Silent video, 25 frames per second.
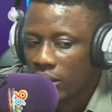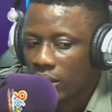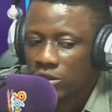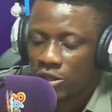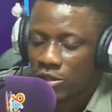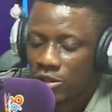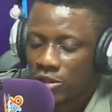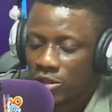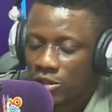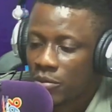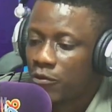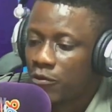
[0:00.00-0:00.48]

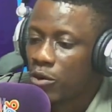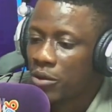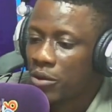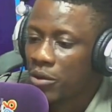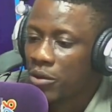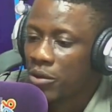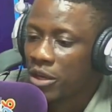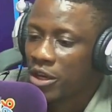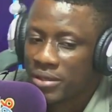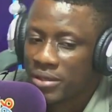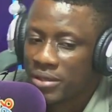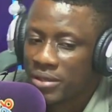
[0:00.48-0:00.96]
Just before
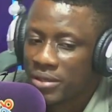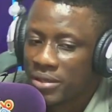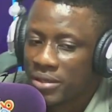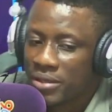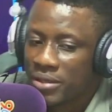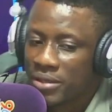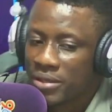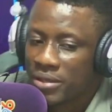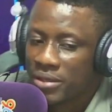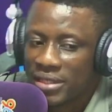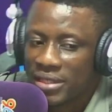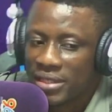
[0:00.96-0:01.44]
we go,
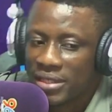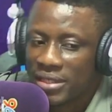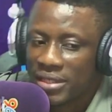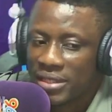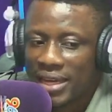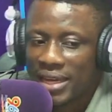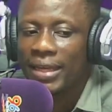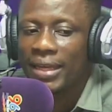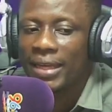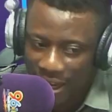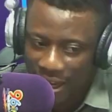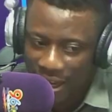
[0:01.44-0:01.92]
stay
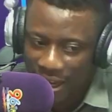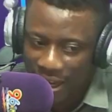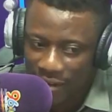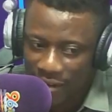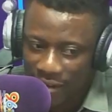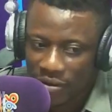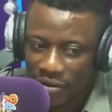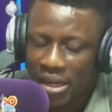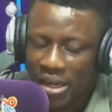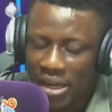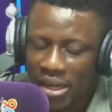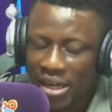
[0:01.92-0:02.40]

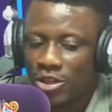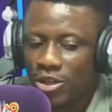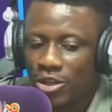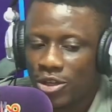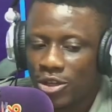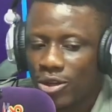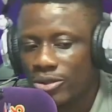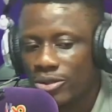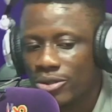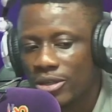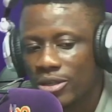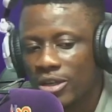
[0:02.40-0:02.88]
alive.
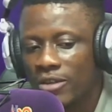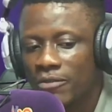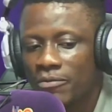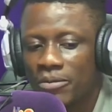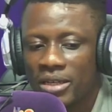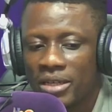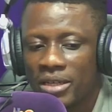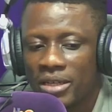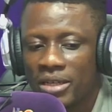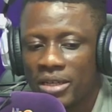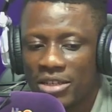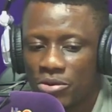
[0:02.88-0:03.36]
Make use
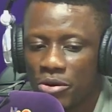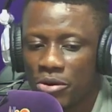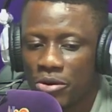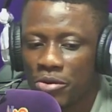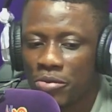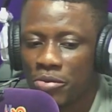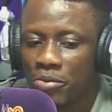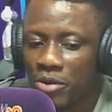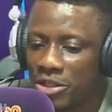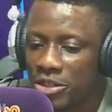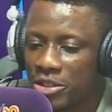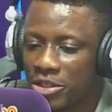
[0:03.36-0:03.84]
of
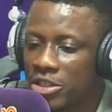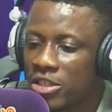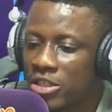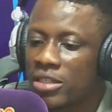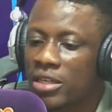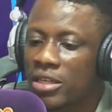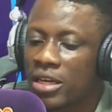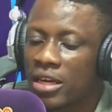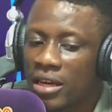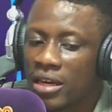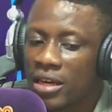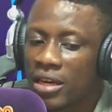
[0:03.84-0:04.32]
pedestrian
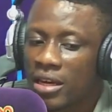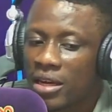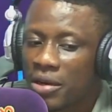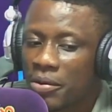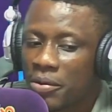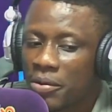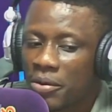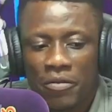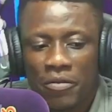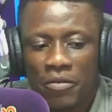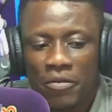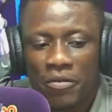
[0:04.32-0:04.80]
bridges
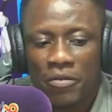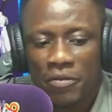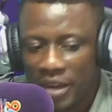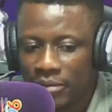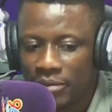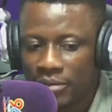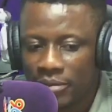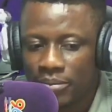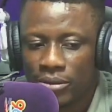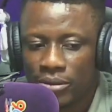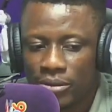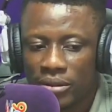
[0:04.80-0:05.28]
where
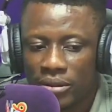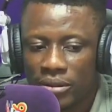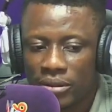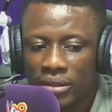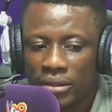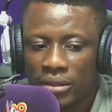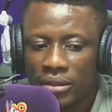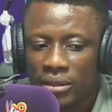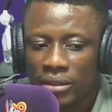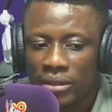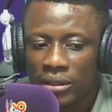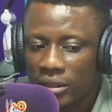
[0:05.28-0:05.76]
available.
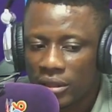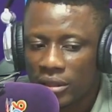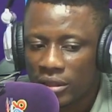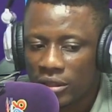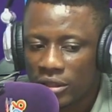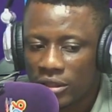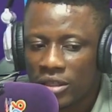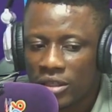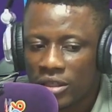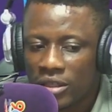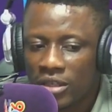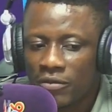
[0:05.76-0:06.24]

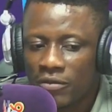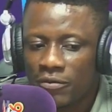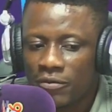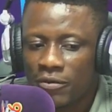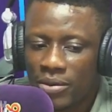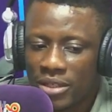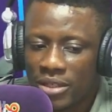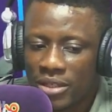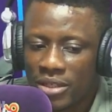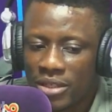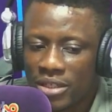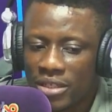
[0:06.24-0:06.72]
You can
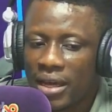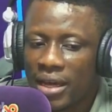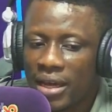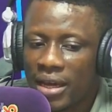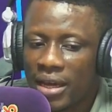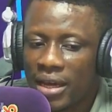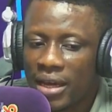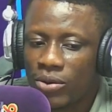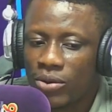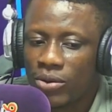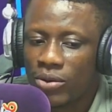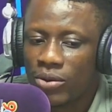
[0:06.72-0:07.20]
follow us and
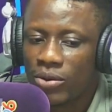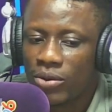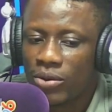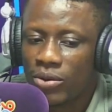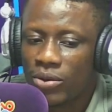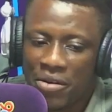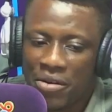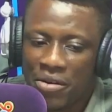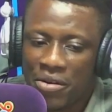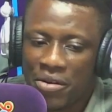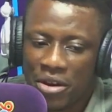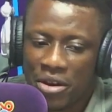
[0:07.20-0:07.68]
like all our
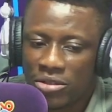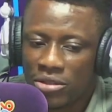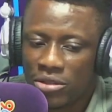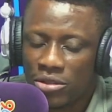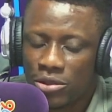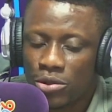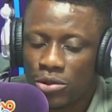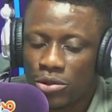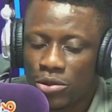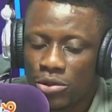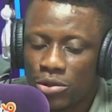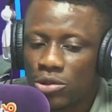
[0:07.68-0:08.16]
various
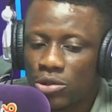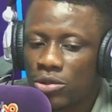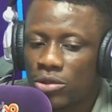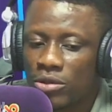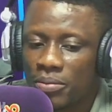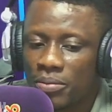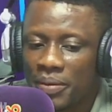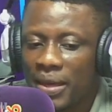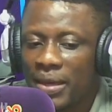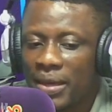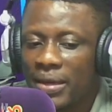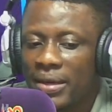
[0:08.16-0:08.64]

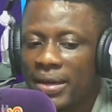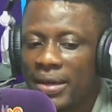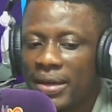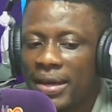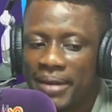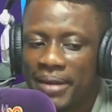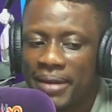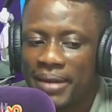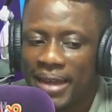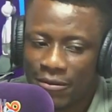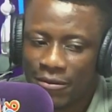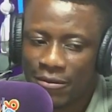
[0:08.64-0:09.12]
social
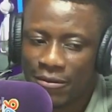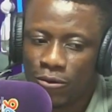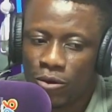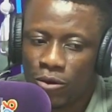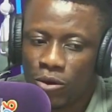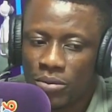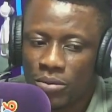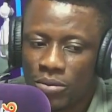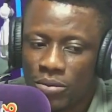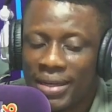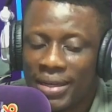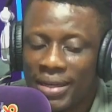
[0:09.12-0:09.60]
media
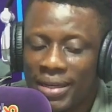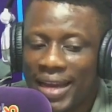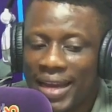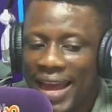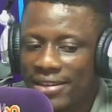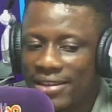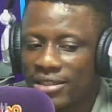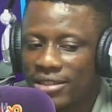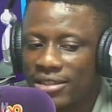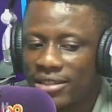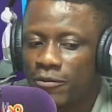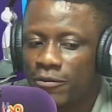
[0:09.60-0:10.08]
platforms on
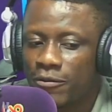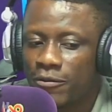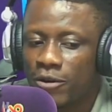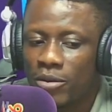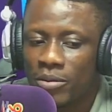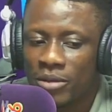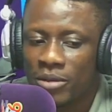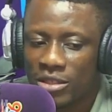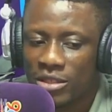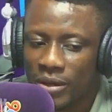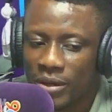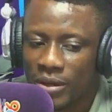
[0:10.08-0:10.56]
X,
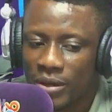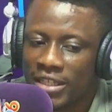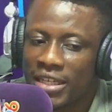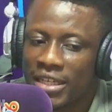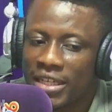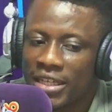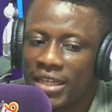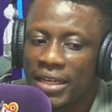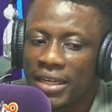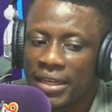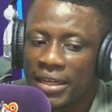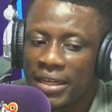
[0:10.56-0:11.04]
formerly
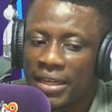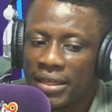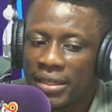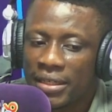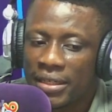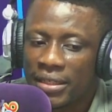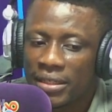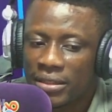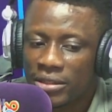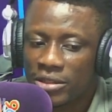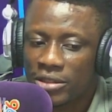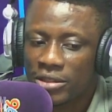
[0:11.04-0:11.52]
Twitter,
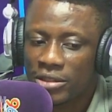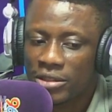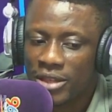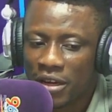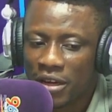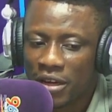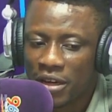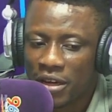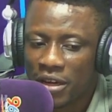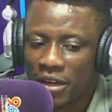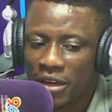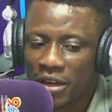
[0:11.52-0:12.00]

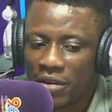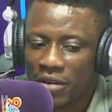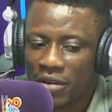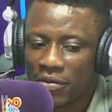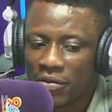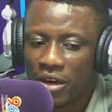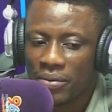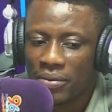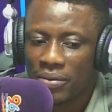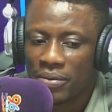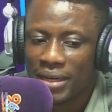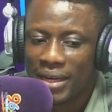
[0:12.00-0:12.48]
Traffic
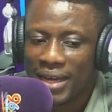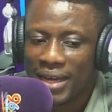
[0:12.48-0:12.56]
Radio